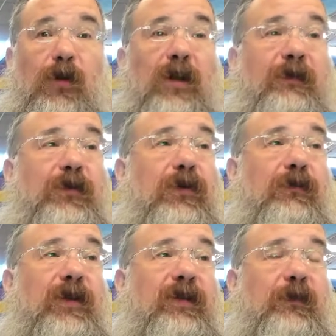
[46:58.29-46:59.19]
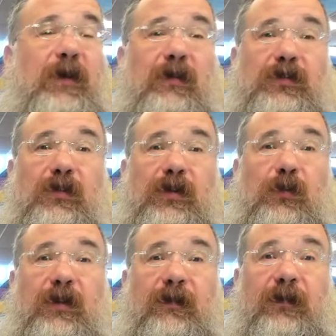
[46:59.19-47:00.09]
well, if you were really spiritual, you
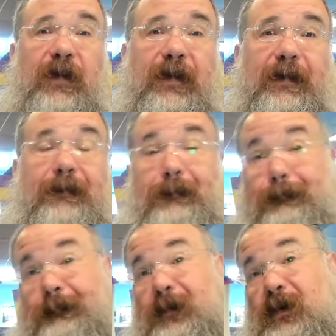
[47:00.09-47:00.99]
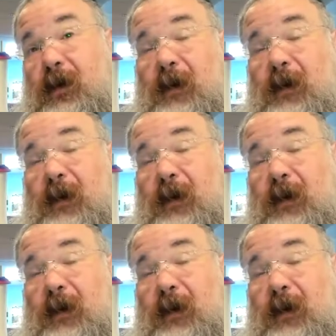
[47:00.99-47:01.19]
wouldn't feel it. Come